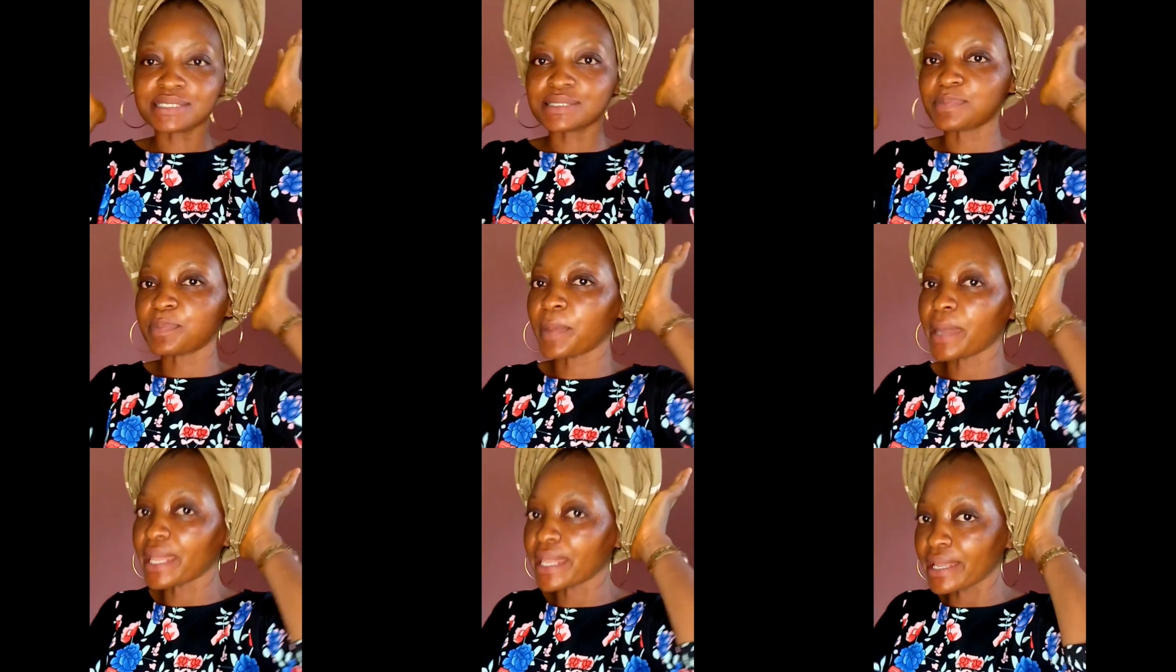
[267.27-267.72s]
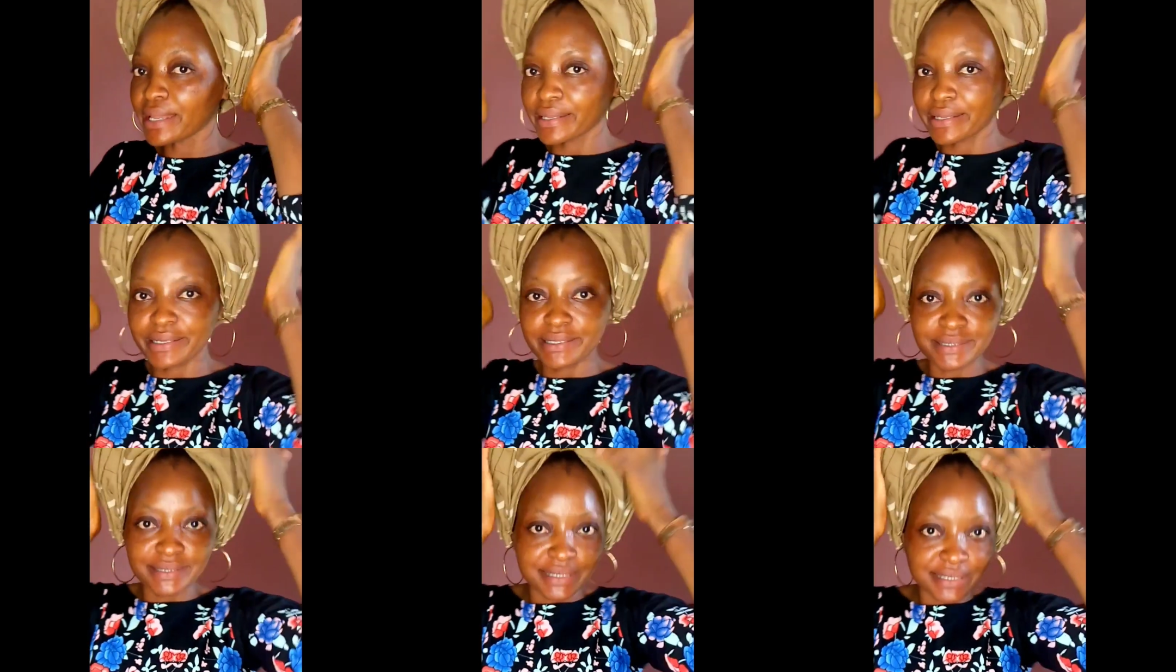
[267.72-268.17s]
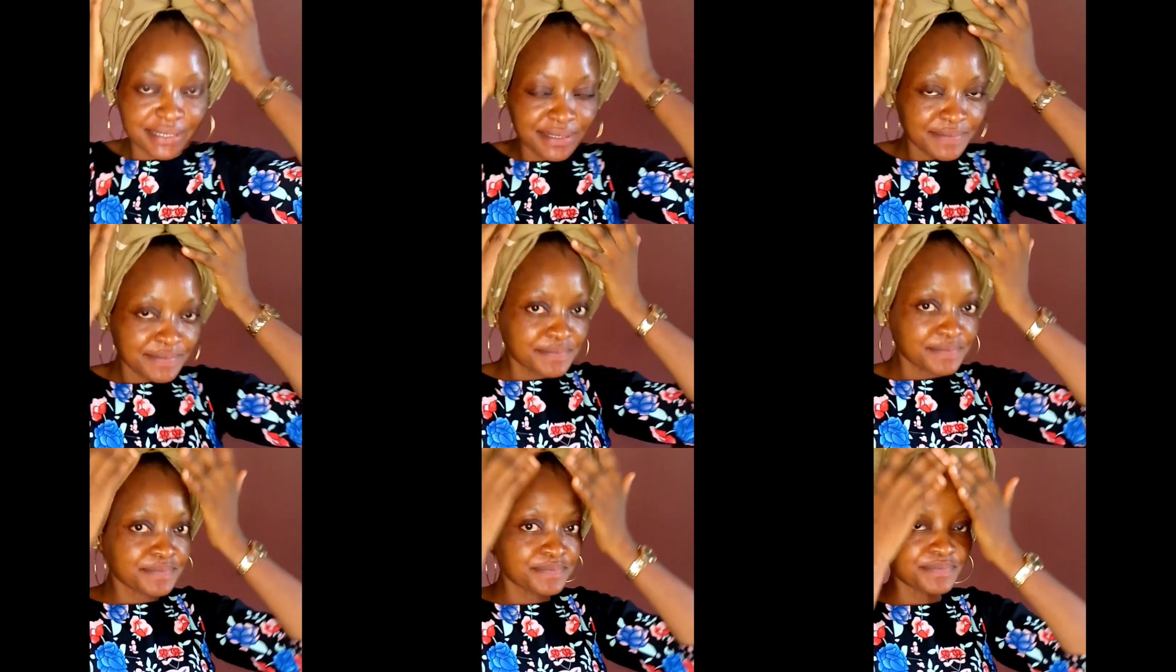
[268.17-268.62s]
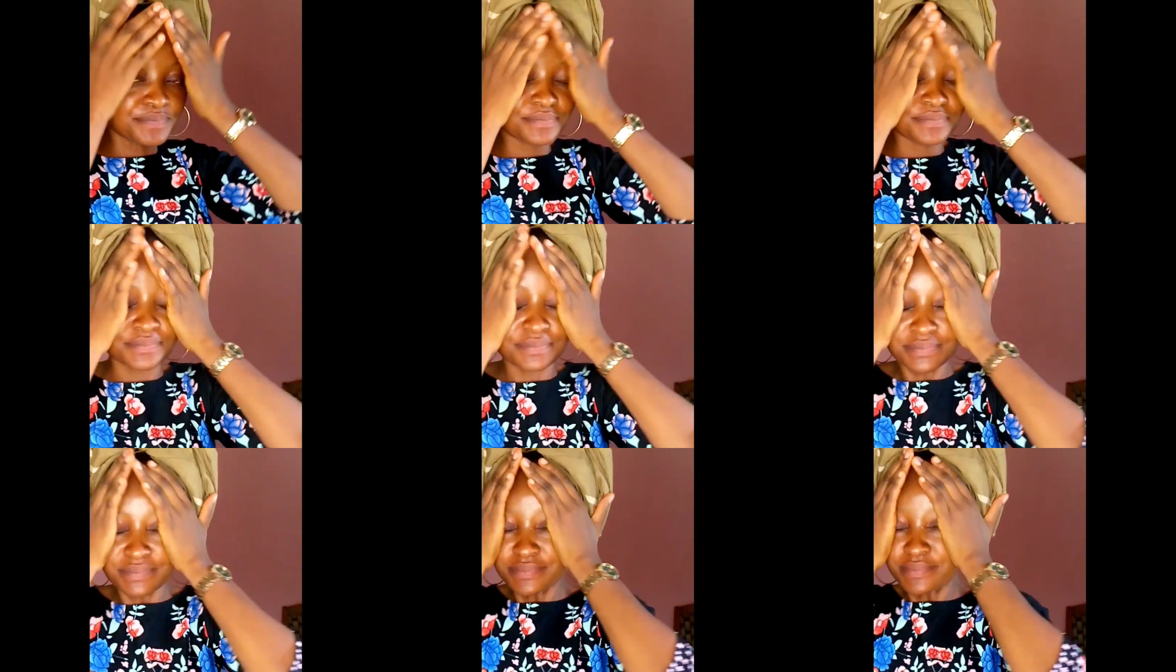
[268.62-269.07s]
so
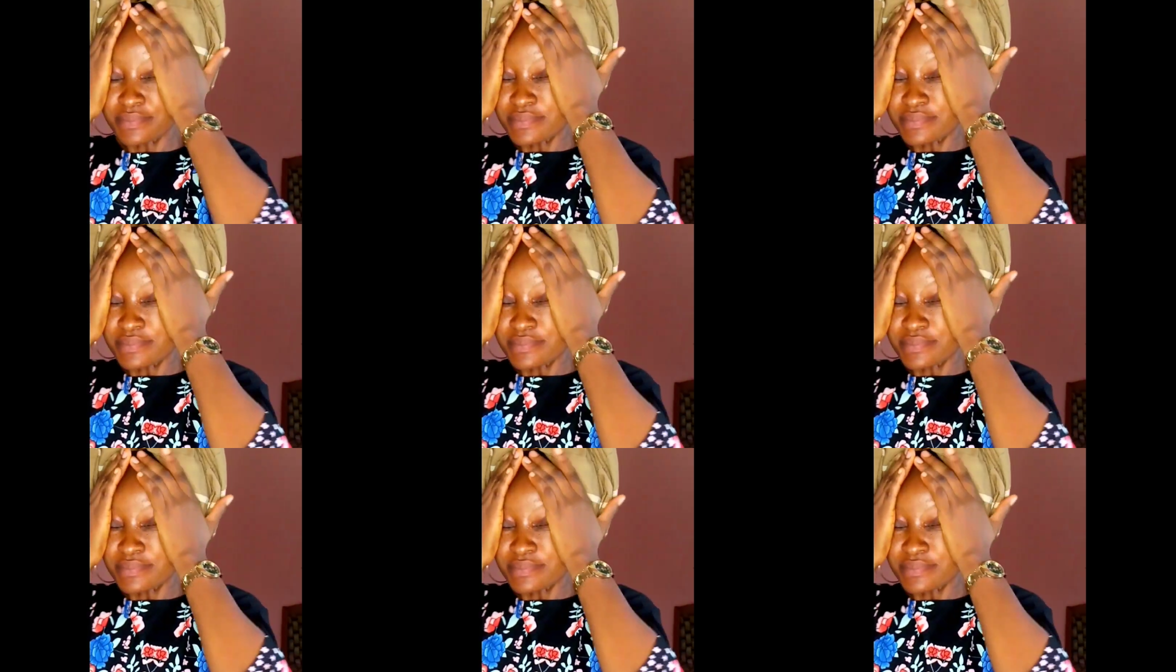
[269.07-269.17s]
that is